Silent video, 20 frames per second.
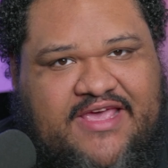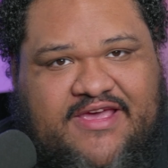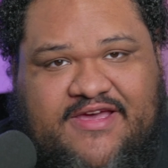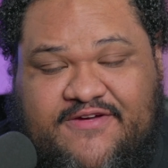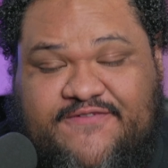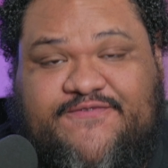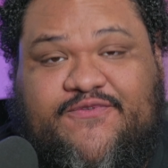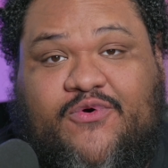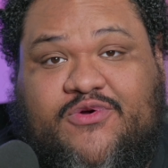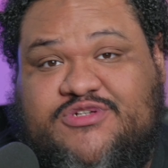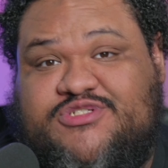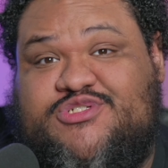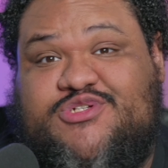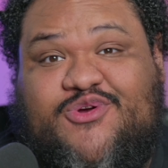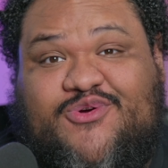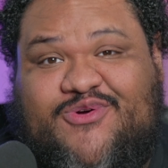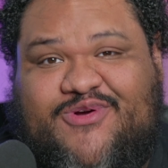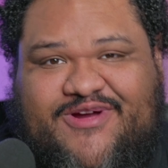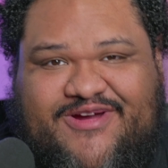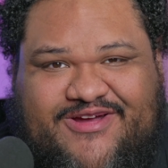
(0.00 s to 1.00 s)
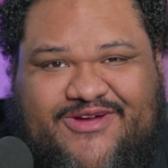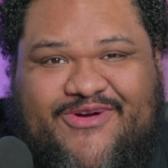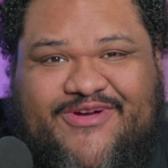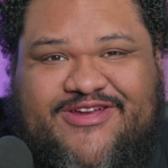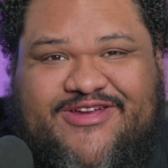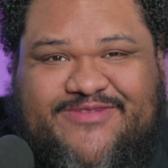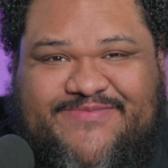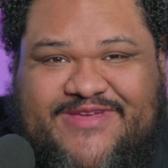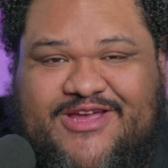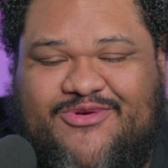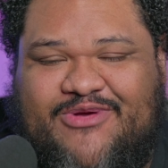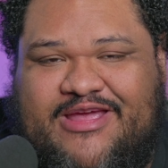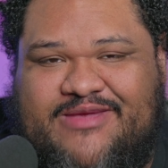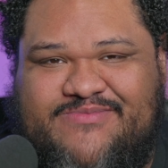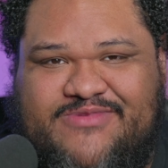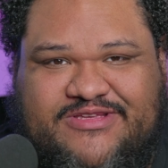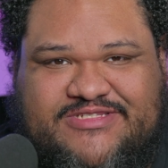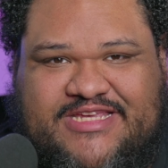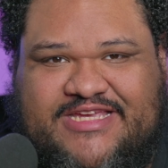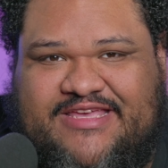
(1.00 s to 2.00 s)
for sure going to be great
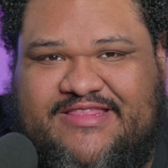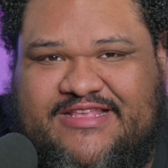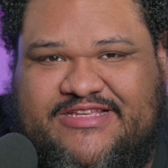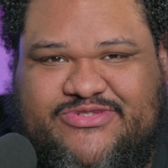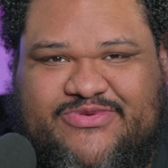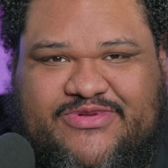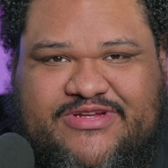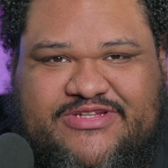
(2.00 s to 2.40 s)
music in this one as